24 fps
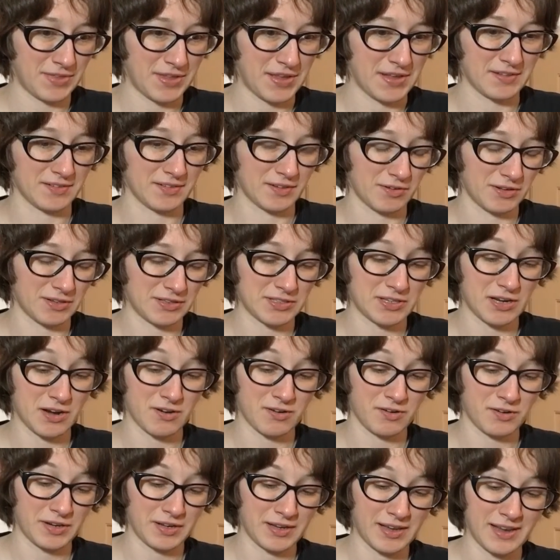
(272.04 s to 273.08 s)
he's going to
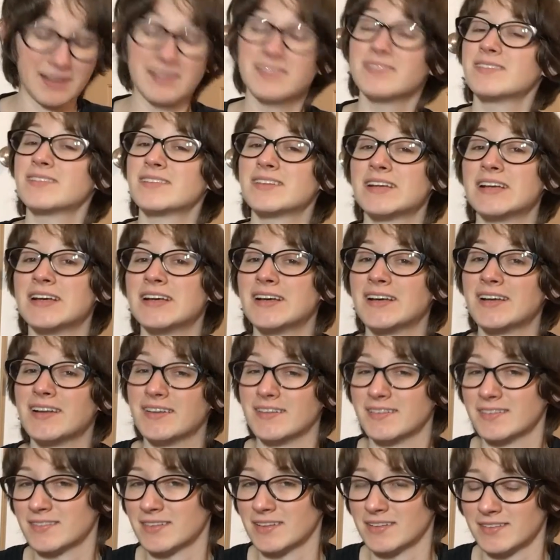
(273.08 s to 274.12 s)
go against
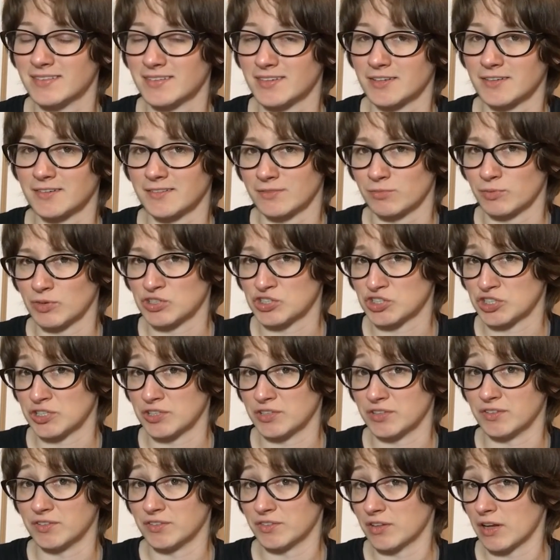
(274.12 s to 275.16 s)
his sister's
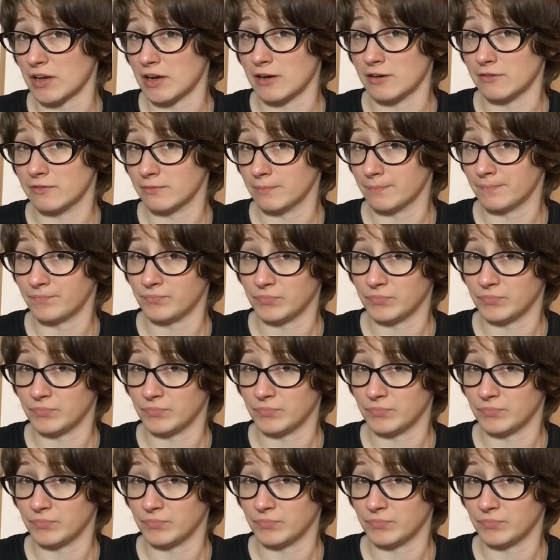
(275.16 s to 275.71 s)
wishes of